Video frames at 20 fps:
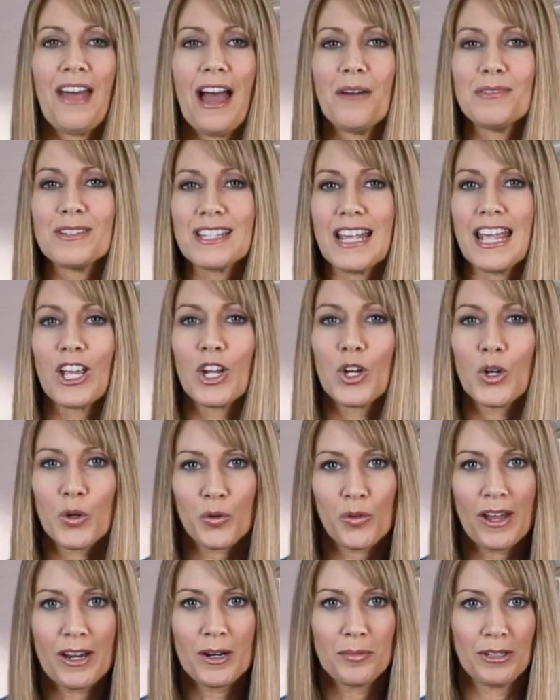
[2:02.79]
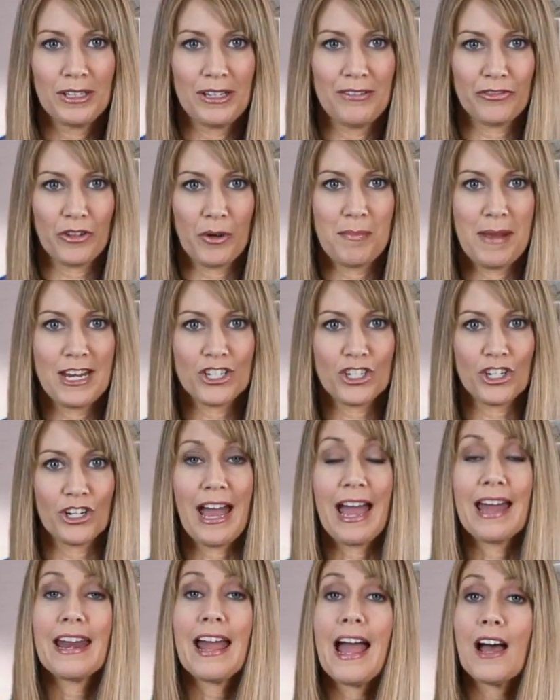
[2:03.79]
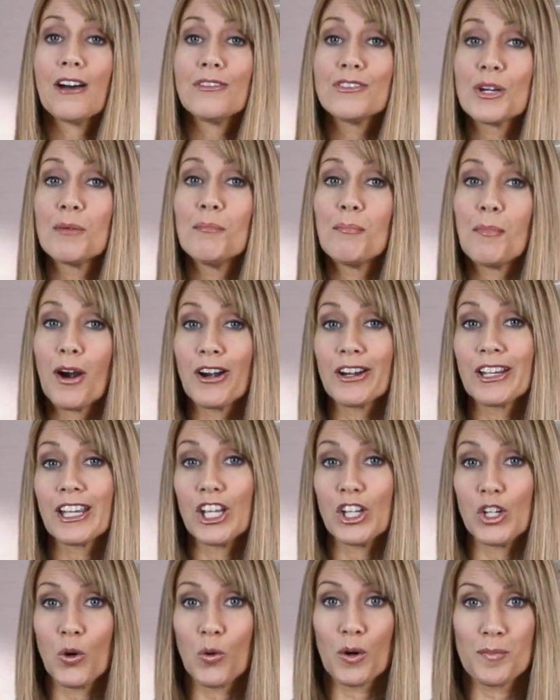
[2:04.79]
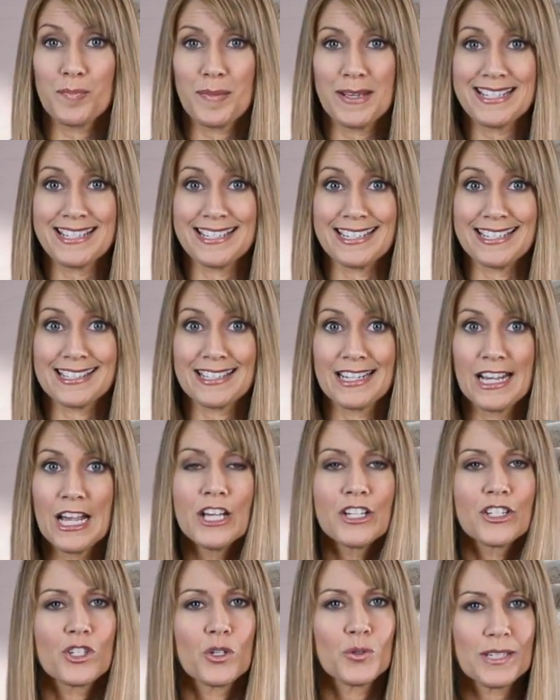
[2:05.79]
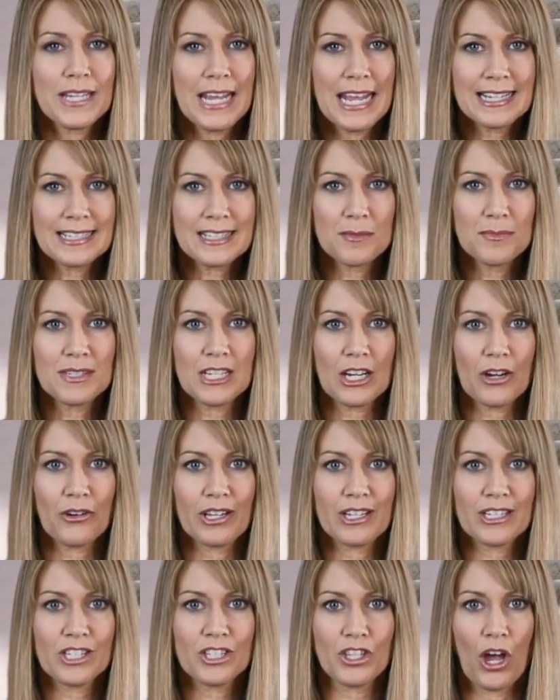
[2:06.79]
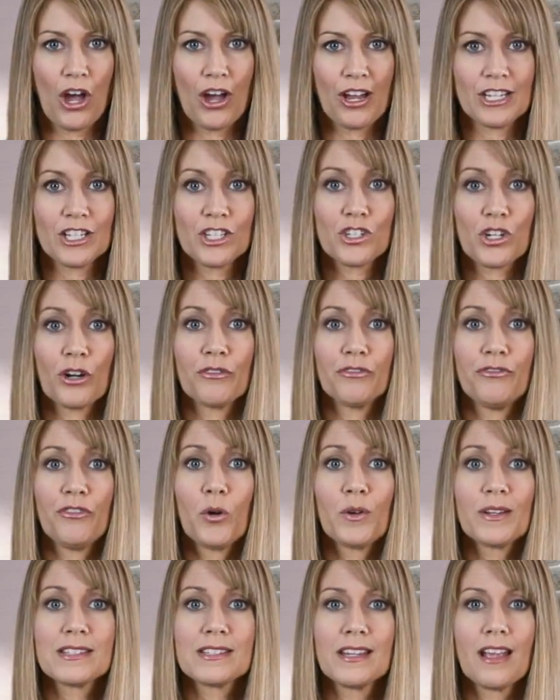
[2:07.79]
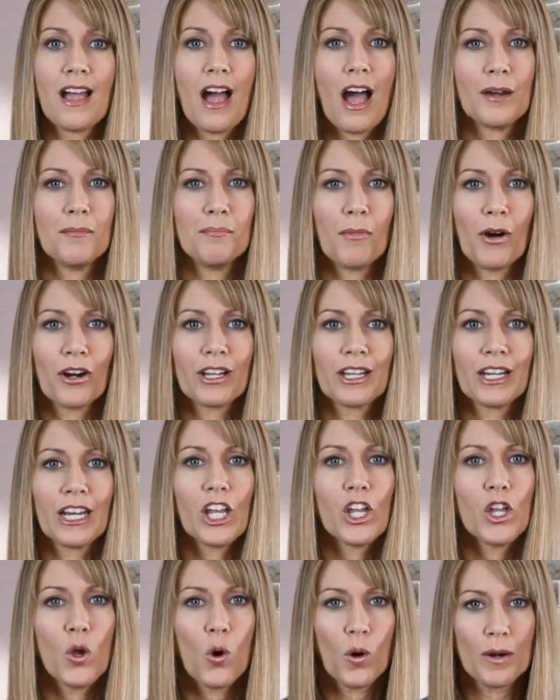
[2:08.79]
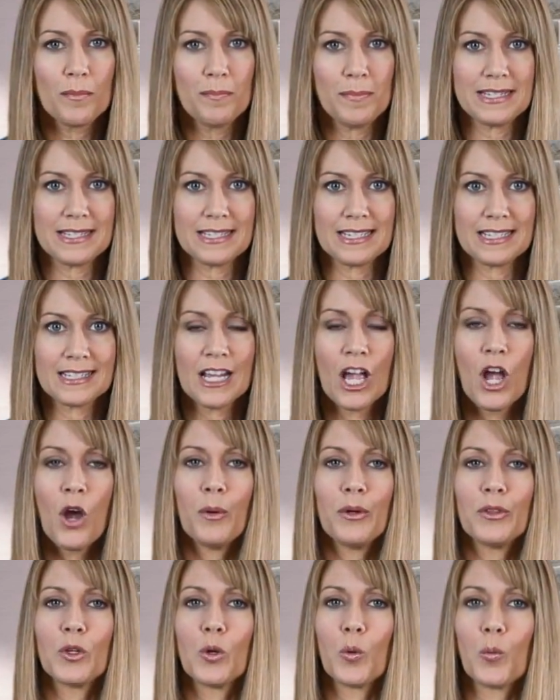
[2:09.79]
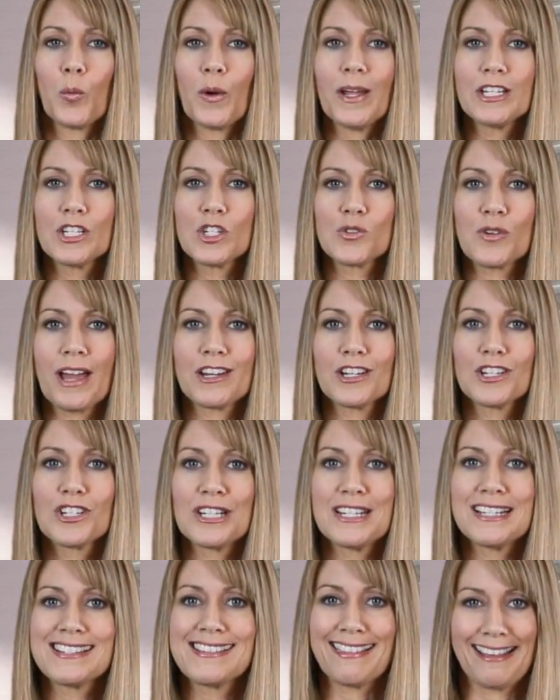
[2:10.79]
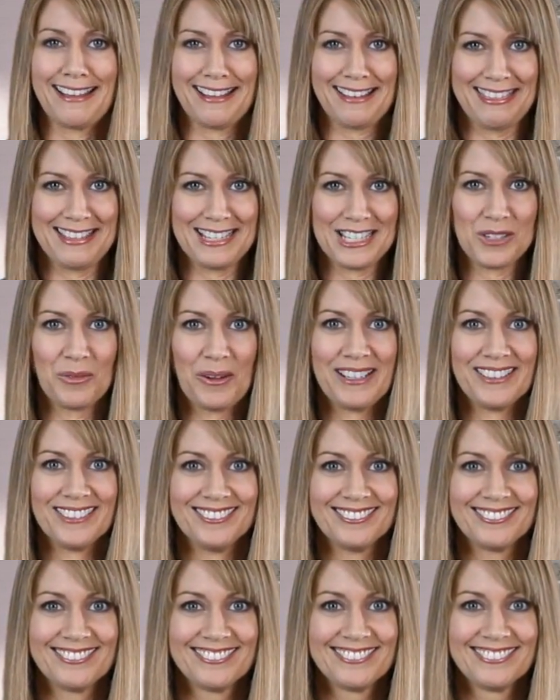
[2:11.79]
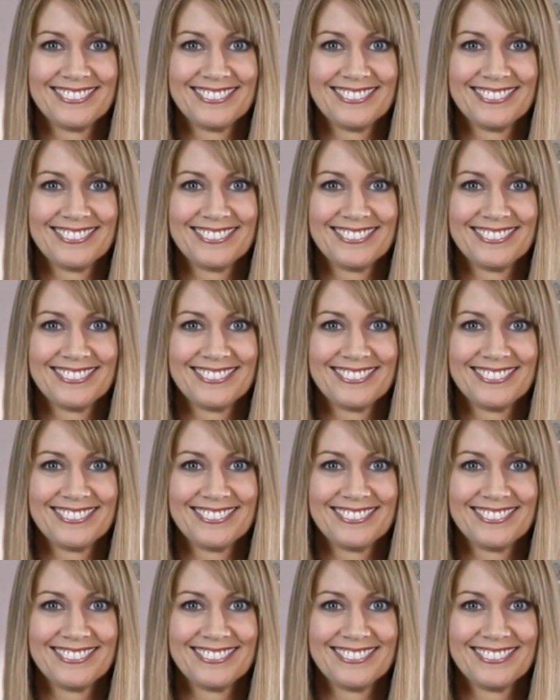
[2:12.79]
that was incredible information on how to market your business. So take some serious thought and start focusing on marketing your business with great strategies like this one.